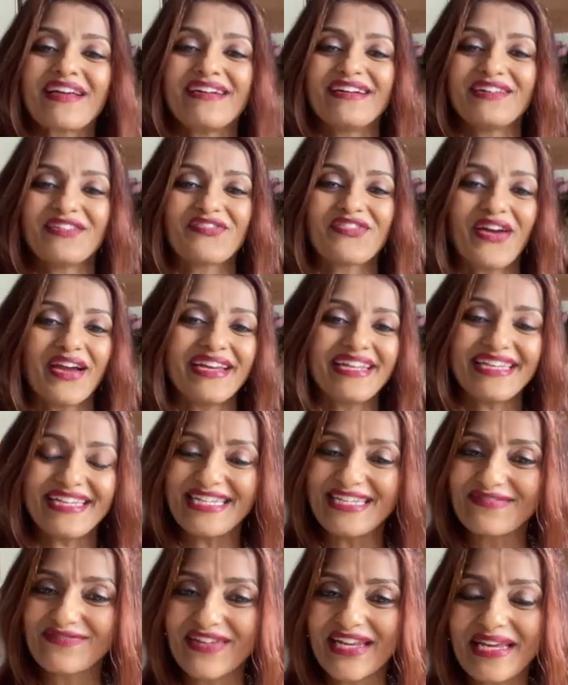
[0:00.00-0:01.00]
Friday
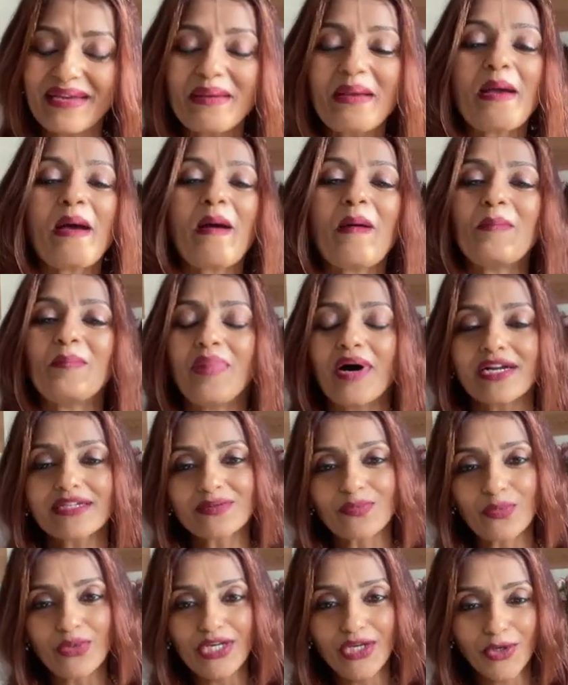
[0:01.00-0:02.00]
evening, but
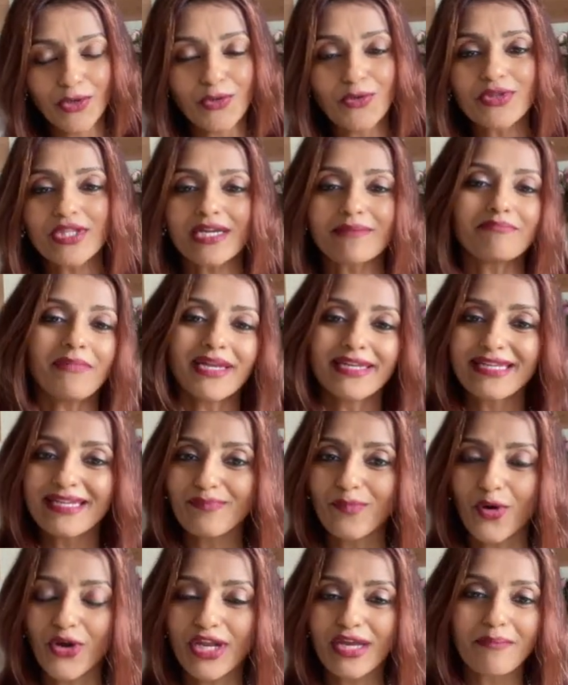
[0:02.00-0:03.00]
we know that Monday
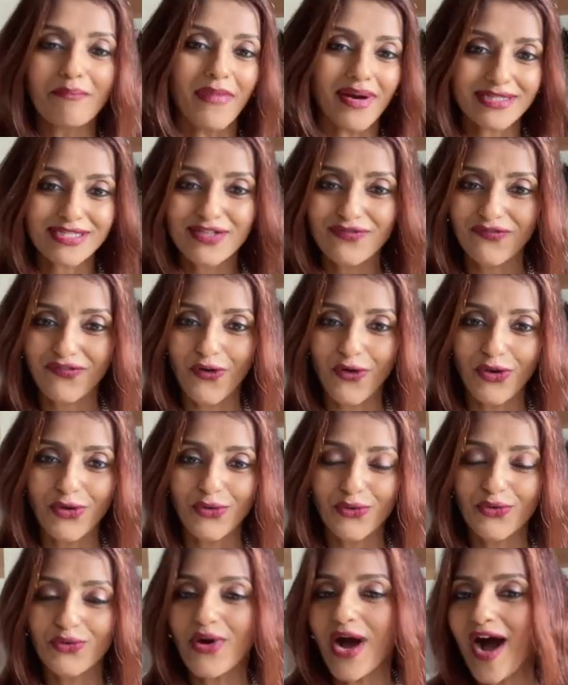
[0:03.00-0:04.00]
morning must
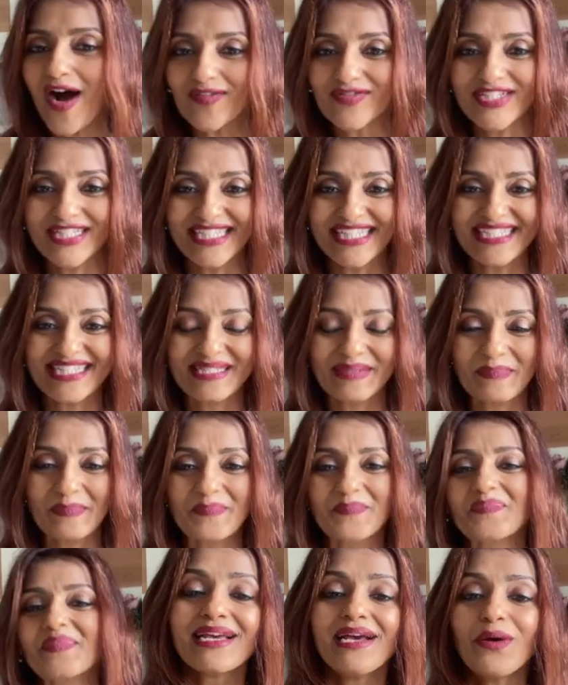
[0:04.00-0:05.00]
follow after this.
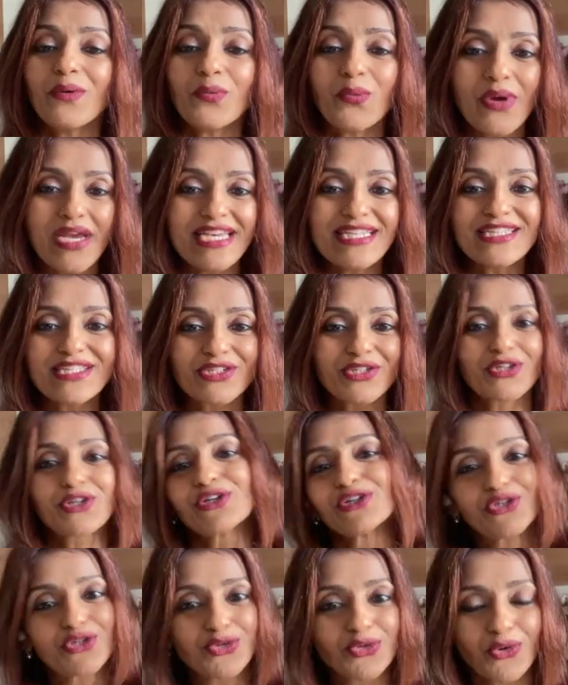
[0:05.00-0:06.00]
Ways to
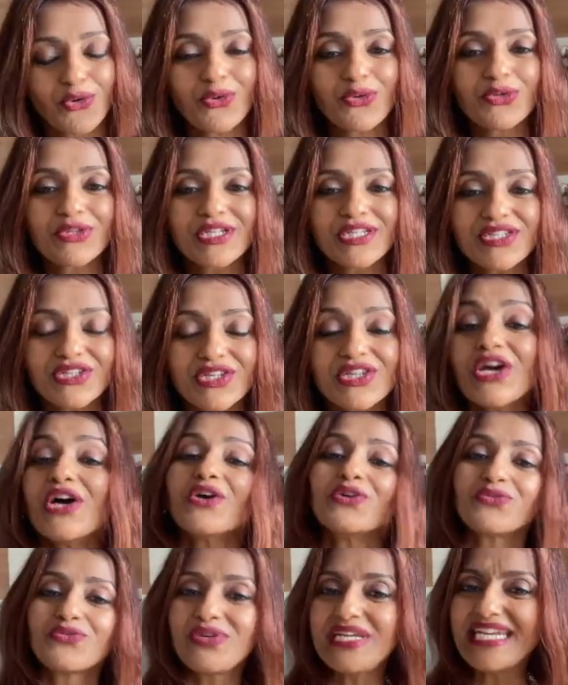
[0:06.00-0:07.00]
control this,
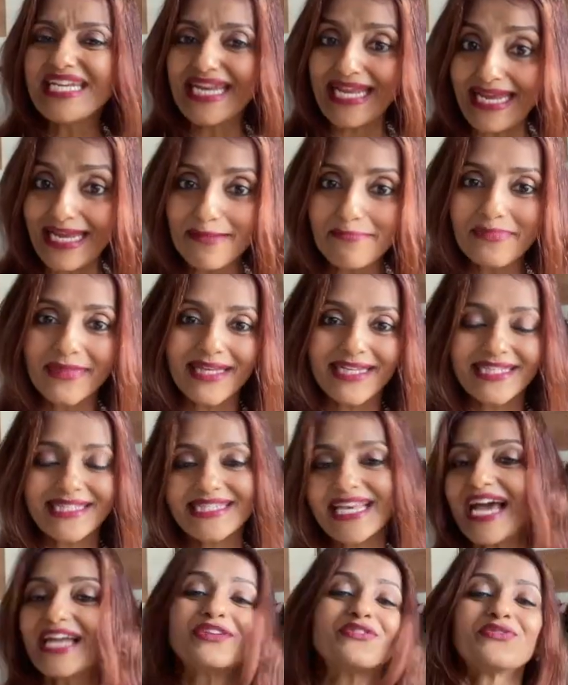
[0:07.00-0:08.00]
rename this,
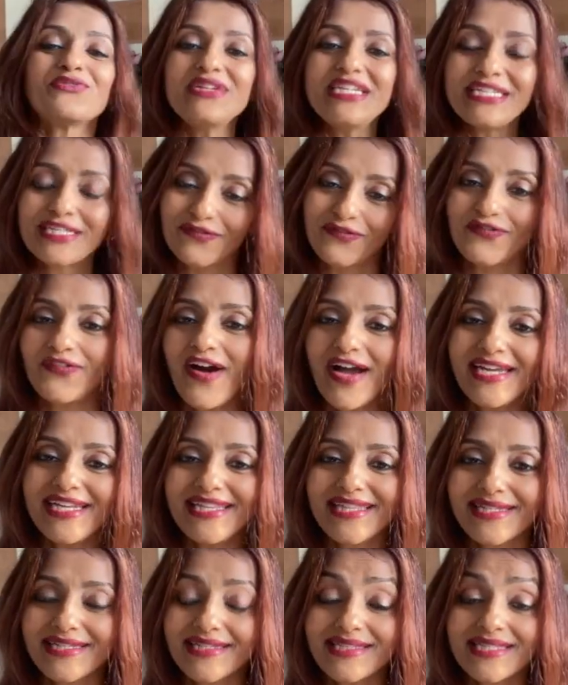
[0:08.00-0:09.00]
and redefine
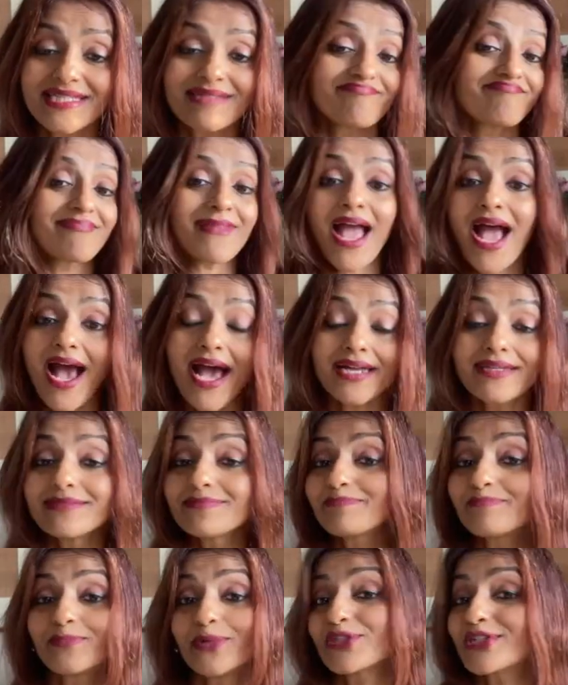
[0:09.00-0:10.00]
this, and
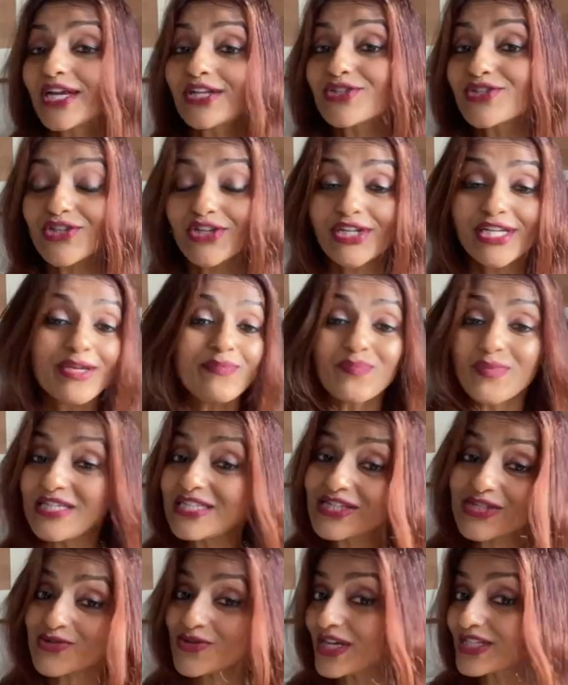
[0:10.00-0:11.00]
potentially be
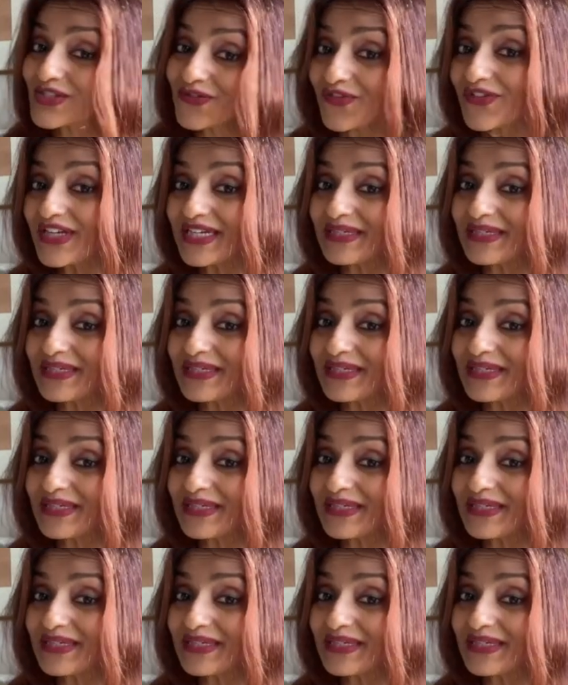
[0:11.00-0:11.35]
stress-free.